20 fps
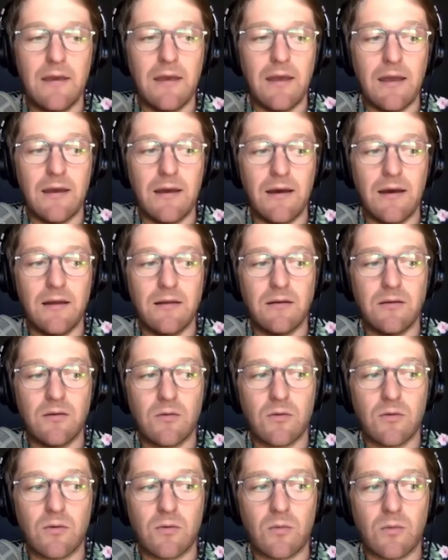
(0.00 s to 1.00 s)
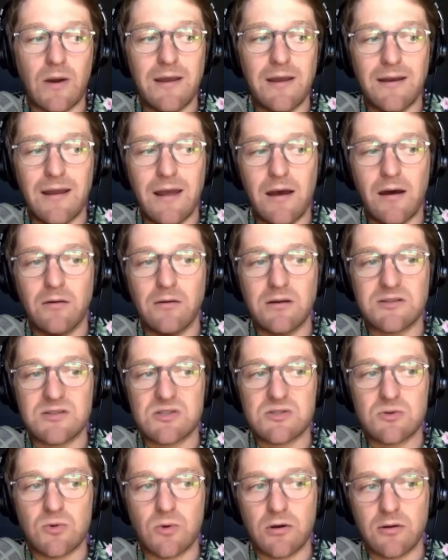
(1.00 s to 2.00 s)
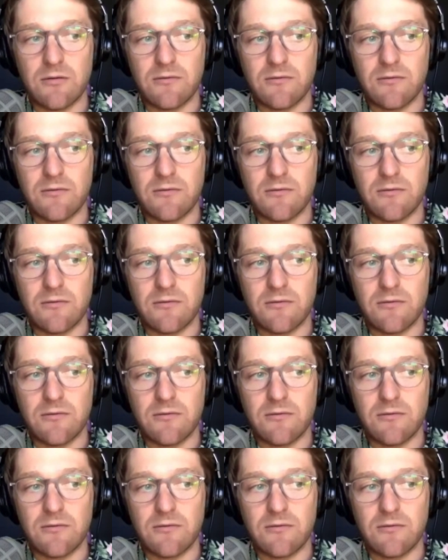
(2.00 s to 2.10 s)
And right now, it's sort